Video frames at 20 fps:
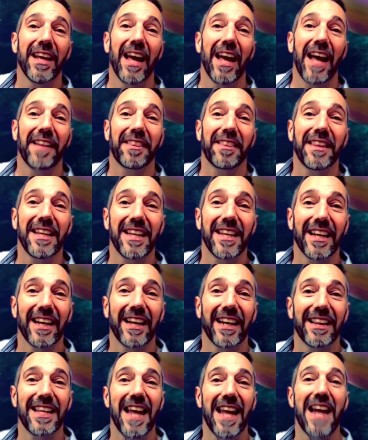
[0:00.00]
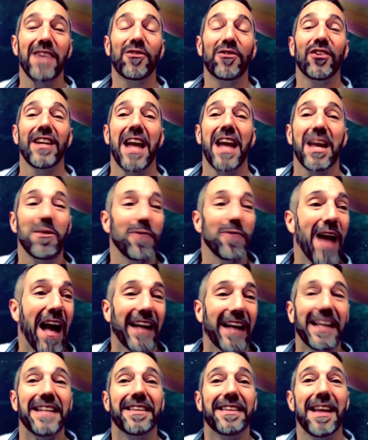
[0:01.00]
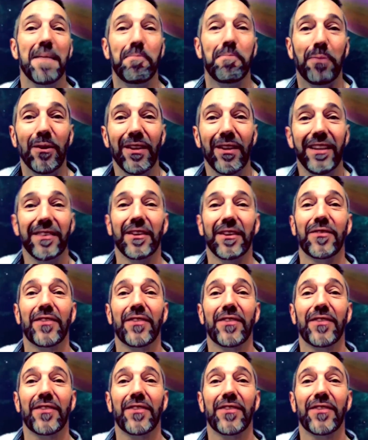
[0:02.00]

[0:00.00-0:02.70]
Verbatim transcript: at the, uh, the ancient Anunnaki temple, the